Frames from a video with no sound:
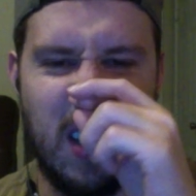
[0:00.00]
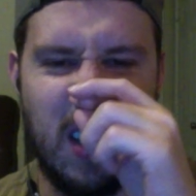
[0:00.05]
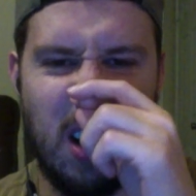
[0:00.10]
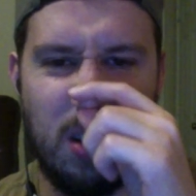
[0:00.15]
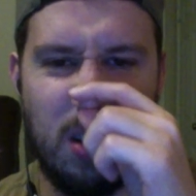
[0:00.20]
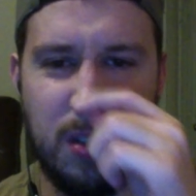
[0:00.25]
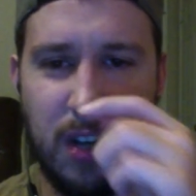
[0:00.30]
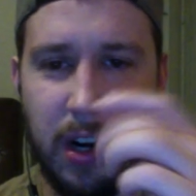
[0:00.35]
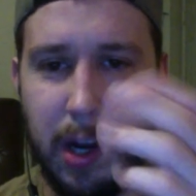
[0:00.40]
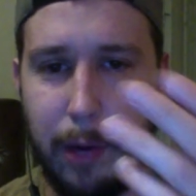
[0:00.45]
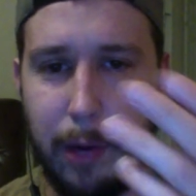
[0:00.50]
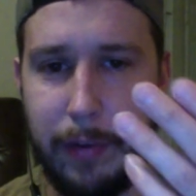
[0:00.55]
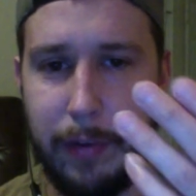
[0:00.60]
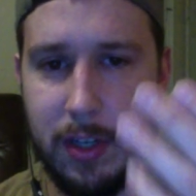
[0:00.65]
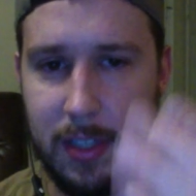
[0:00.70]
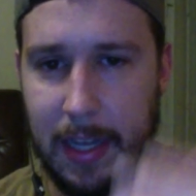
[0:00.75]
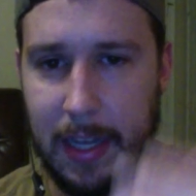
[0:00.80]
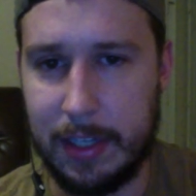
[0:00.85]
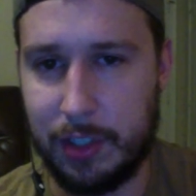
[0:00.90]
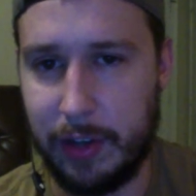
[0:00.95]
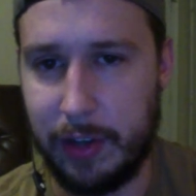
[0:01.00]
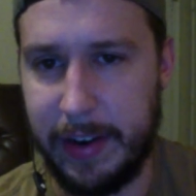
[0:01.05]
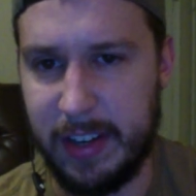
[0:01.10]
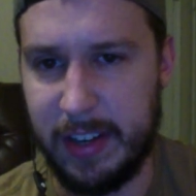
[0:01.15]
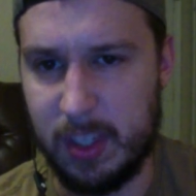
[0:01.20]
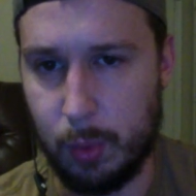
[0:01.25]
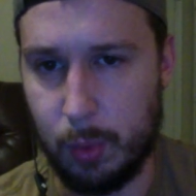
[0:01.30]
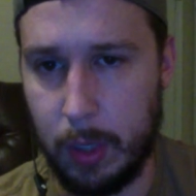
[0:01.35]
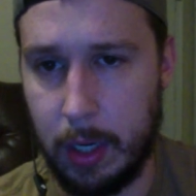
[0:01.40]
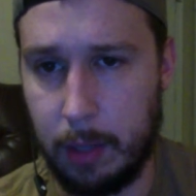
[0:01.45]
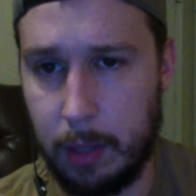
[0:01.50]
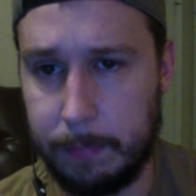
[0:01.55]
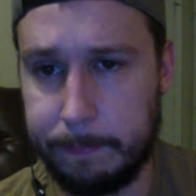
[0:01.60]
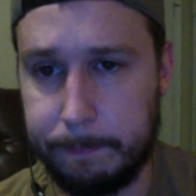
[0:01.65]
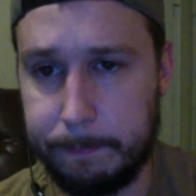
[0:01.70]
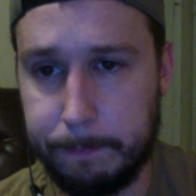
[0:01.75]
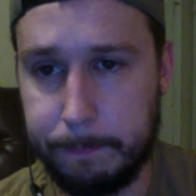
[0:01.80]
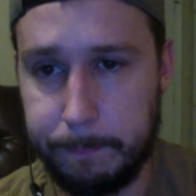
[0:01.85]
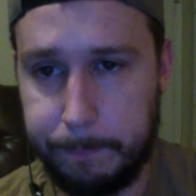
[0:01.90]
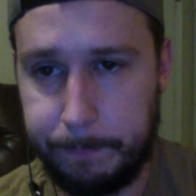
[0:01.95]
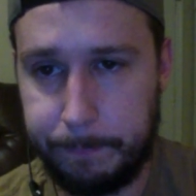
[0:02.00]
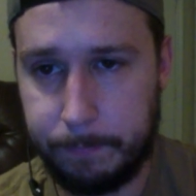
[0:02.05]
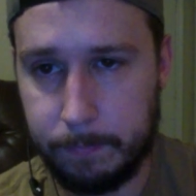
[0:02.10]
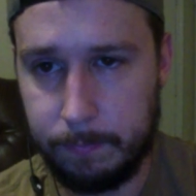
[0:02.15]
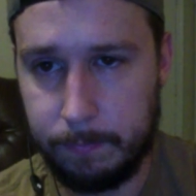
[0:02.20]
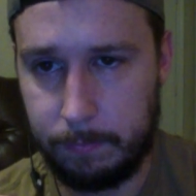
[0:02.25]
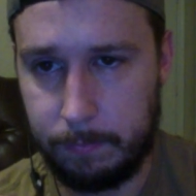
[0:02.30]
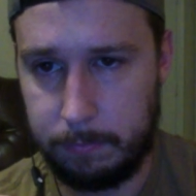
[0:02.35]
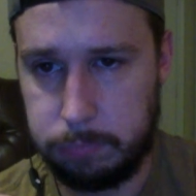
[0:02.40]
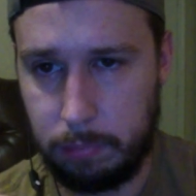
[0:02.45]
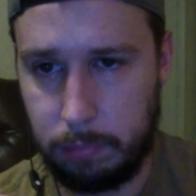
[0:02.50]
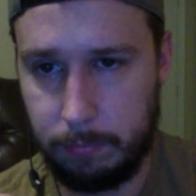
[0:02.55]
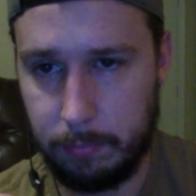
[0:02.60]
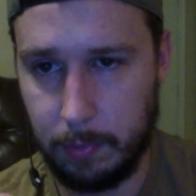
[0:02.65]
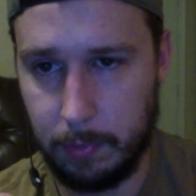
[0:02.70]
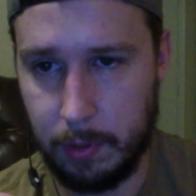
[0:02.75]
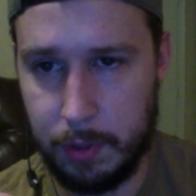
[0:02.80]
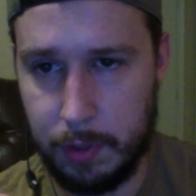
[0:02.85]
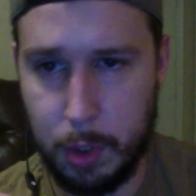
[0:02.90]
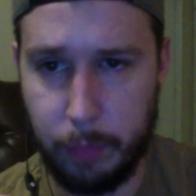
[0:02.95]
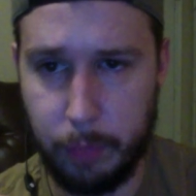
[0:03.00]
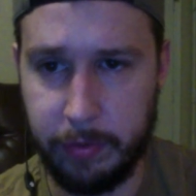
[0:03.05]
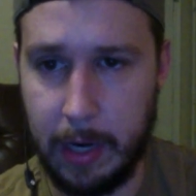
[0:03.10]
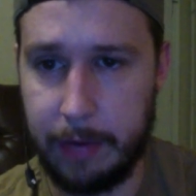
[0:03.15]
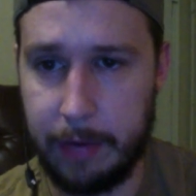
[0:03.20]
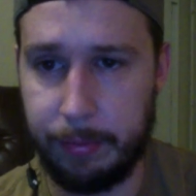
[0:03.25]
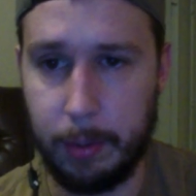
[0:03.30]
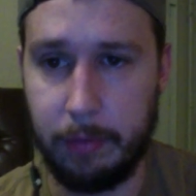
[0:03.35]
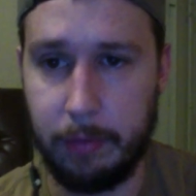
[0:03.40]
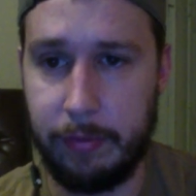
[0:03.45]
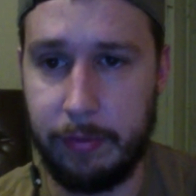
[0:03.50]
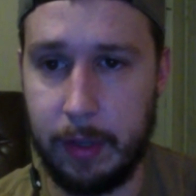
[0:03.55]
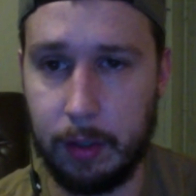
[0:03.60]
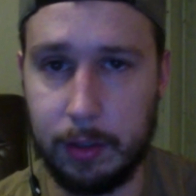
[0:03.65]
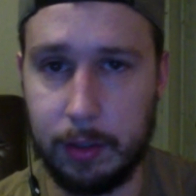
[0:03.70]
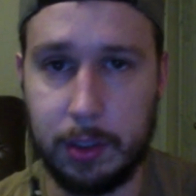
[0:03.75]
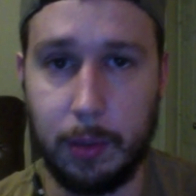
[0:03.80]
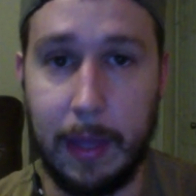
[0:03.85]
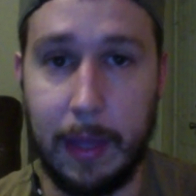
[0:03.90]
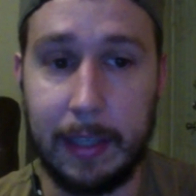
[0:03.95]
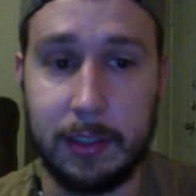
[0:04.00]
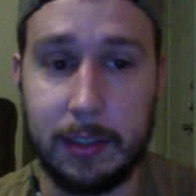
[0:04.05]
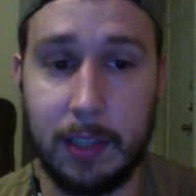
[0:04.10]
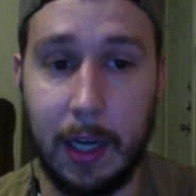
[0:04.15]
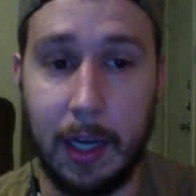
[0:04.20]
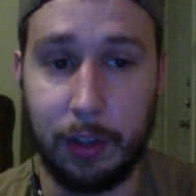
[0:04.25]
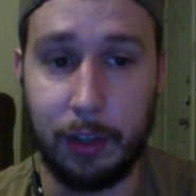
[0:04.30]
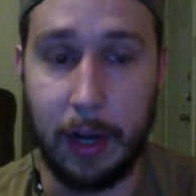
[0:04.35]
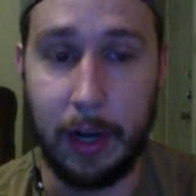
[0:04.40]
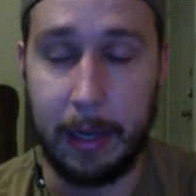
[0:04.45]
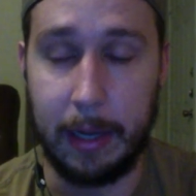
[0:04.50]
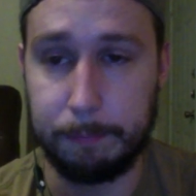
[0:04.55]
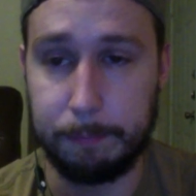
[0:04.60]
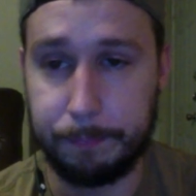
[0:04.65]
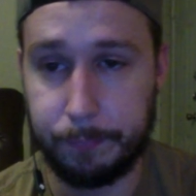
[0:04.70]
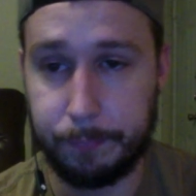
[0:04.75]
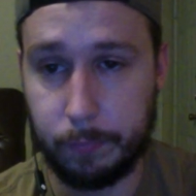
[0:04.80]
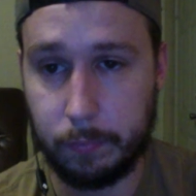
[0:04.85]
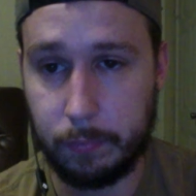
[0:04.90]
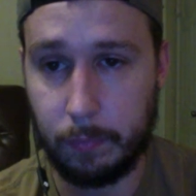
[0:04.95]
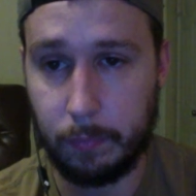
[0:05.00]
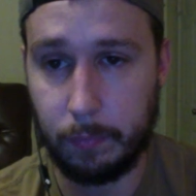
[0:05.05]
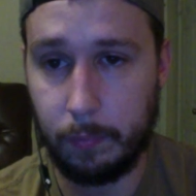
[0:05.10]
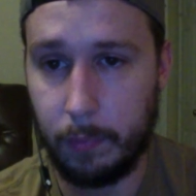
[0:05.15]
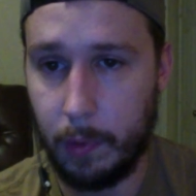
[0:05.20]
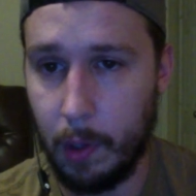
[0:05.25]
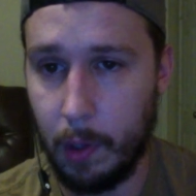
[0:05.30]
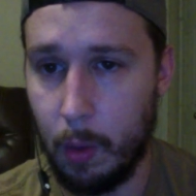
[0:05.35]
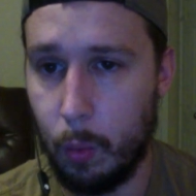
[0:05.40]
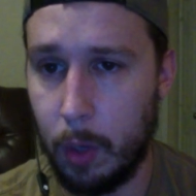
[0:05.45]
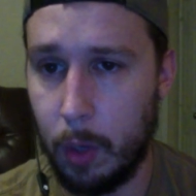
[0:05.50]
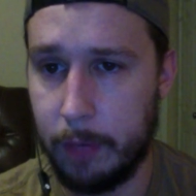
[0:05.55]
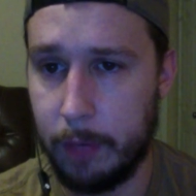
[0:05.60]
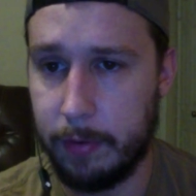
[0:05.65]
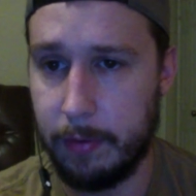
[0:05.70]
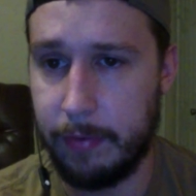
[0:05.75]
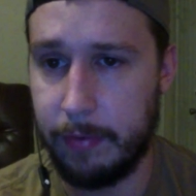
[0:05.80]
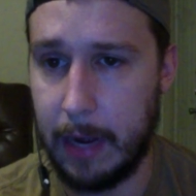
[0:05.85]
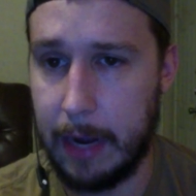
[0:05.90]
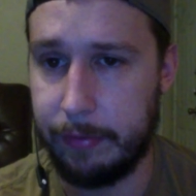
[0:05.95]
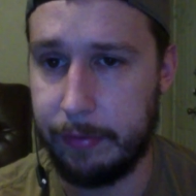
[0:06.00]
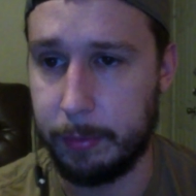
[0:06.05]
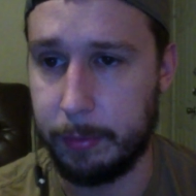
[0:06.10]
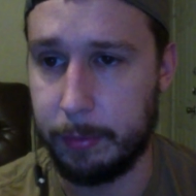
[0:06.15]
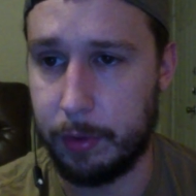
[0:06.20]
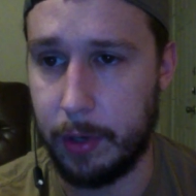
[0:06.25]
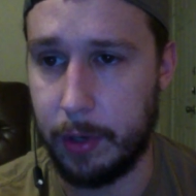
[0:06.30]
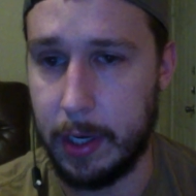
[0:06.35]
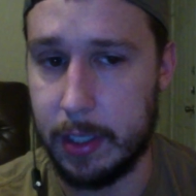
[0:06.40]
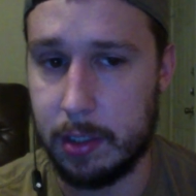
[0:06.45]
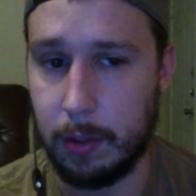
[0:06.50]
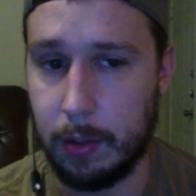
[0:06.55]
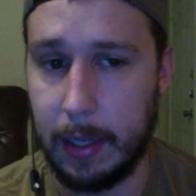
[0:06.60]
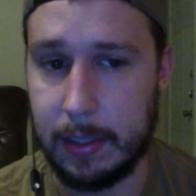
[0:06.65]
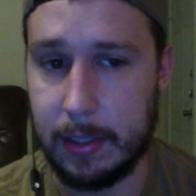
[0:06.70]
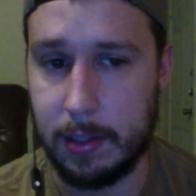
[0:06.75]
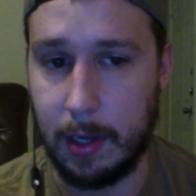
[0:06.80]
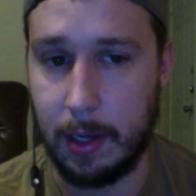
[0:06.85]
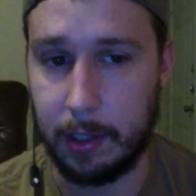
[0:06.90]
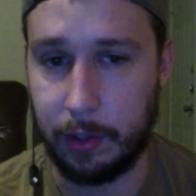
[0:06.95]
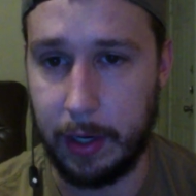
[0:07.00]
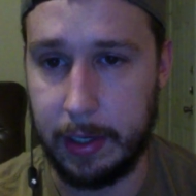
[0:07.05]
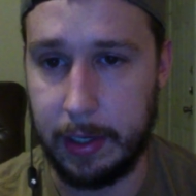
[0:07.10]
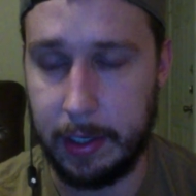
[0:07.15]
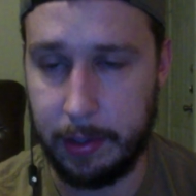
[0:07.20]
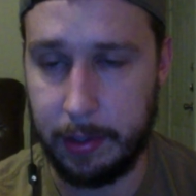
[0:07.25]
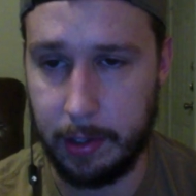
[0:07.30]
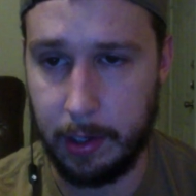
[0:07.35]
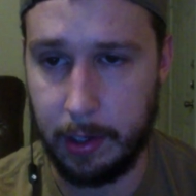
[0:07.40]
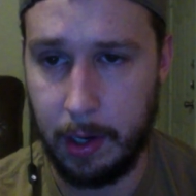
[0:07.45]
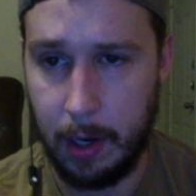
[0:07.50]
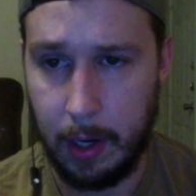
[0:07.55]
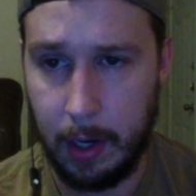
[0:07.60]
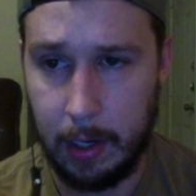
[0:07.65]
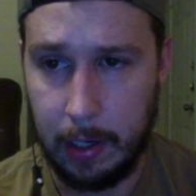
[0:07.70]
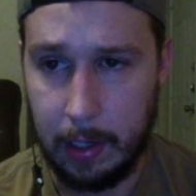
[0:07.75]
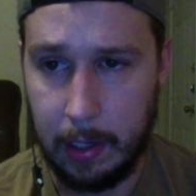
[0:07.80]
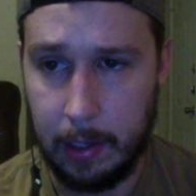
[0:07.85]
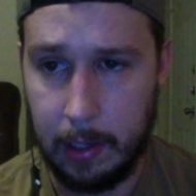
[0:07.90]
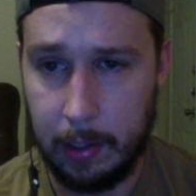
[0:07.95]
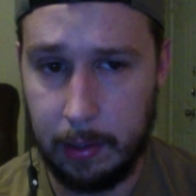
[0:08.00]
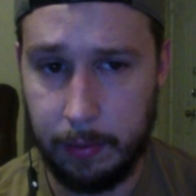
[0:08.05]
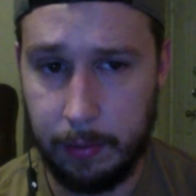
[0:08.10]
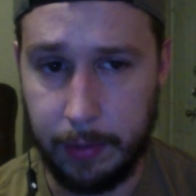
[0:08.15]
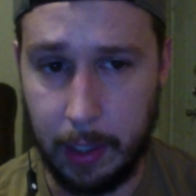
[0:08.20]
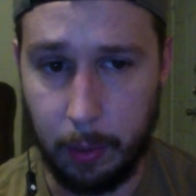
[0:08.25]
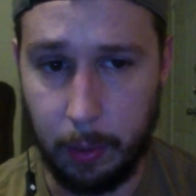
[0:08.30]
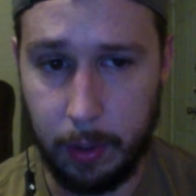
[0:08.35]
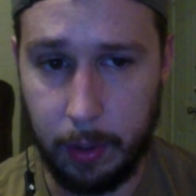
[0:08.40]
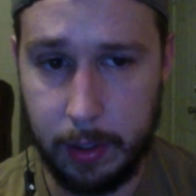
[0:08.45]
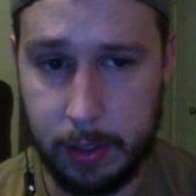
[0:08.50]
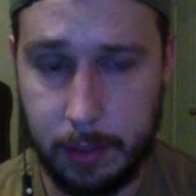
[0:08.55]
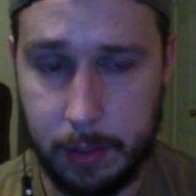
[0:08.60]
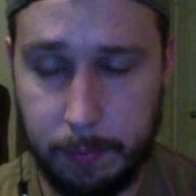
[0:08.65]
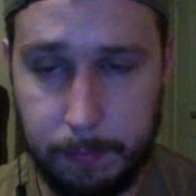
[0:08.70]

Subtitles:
turnovers, that's great as well. 2 for 8 from the field, so that's not great. 1 for 5 from 3, so that's not great either. There was,